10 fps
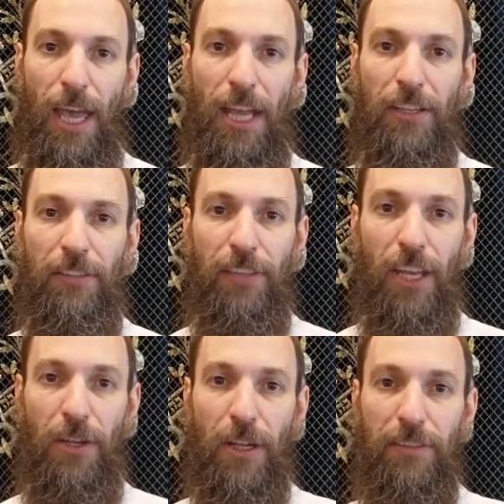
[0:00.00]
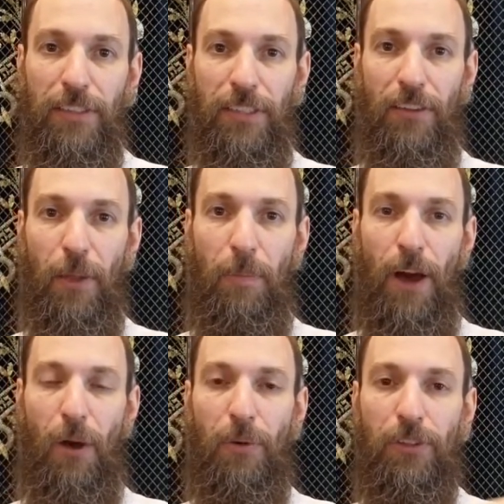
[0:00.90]
And he continued until the
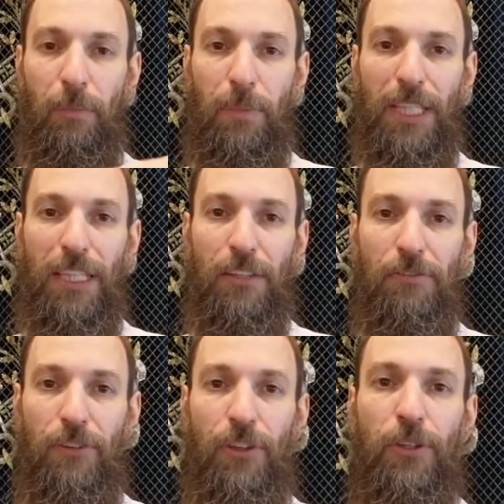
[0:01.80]
pot was completely full.